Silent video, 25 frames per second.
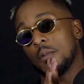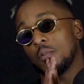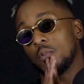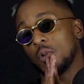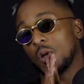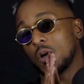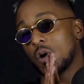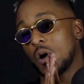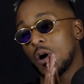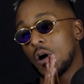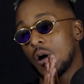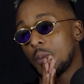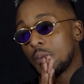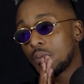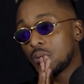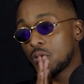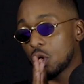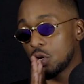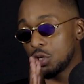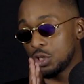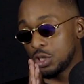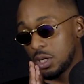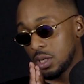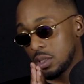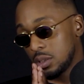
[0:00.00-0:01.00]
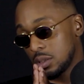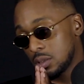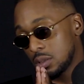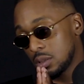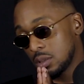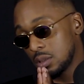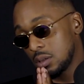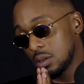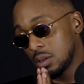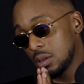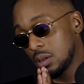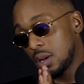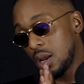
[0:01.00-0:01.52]
We got a project
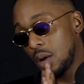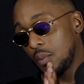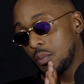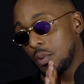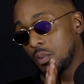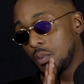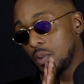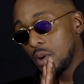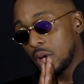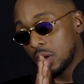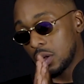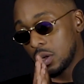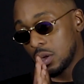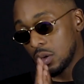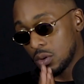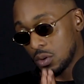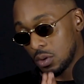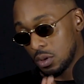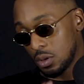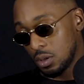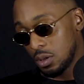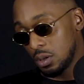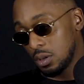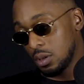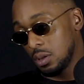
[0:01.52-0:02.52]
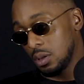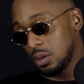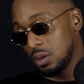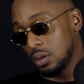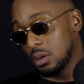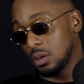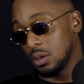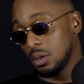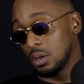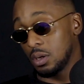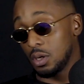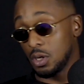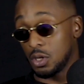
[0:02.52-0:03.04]
that we're working on
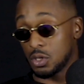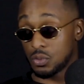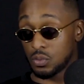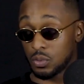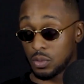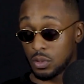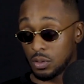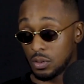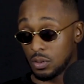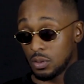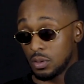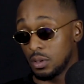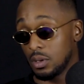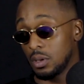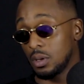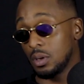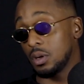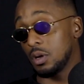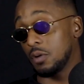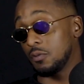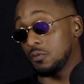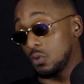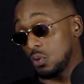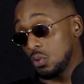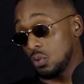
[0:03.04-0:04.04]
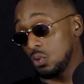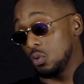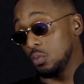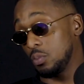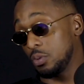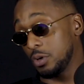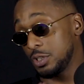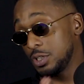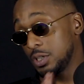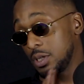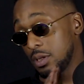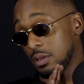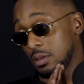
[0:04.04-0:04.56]
as well, a vocal
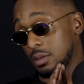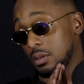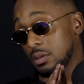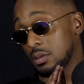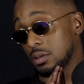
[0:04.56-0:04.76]
project.